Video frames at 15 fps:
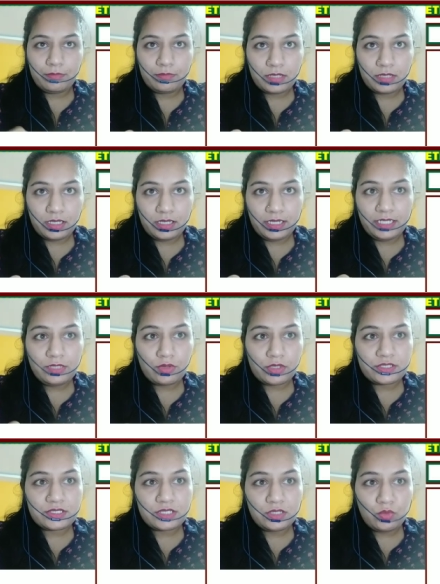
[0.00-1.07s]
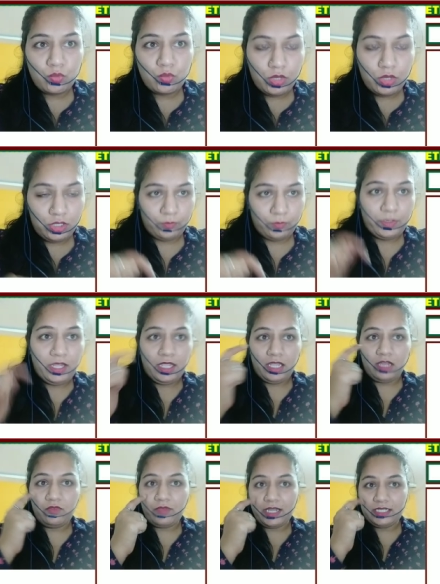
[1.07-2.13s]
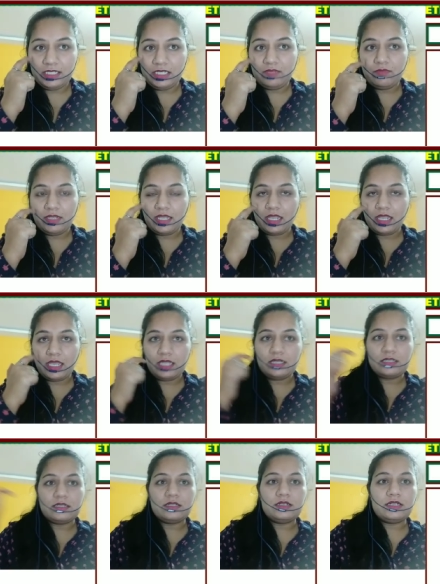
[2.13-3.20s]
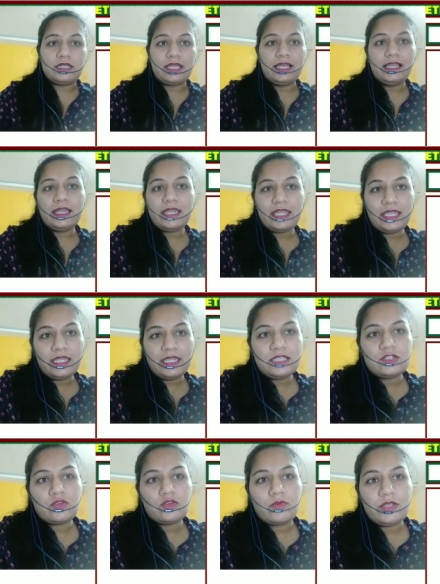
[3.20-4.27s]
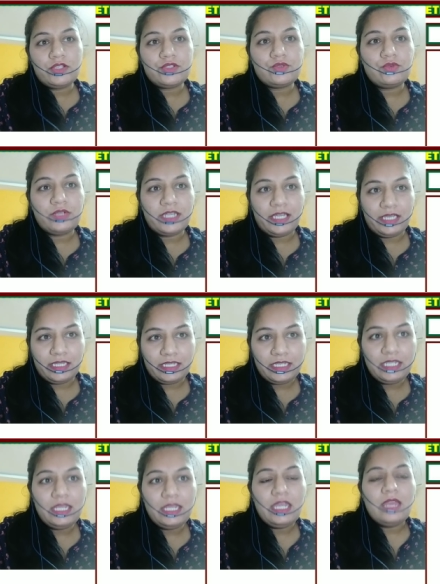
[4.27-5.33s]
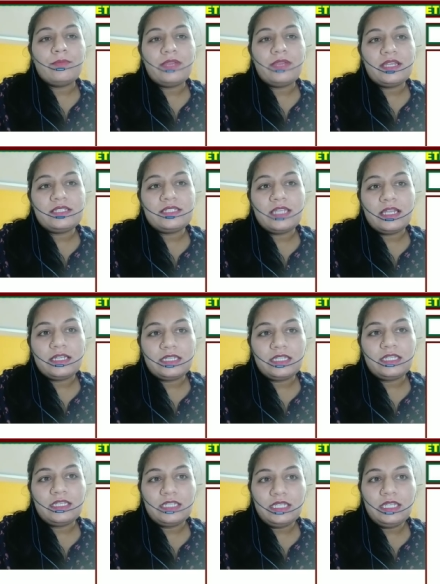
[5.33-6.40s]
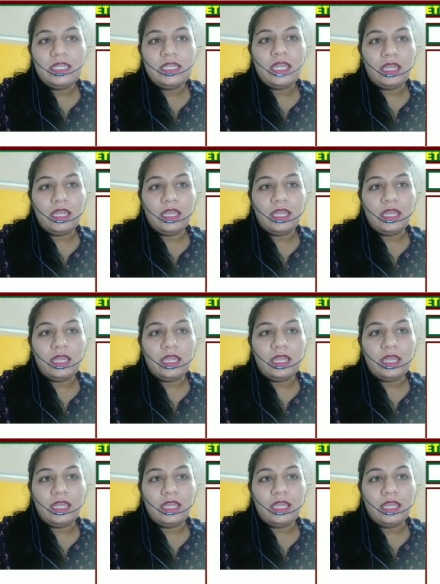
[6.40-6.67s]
at constant volume, and finally we get del A is equals to del E plus Td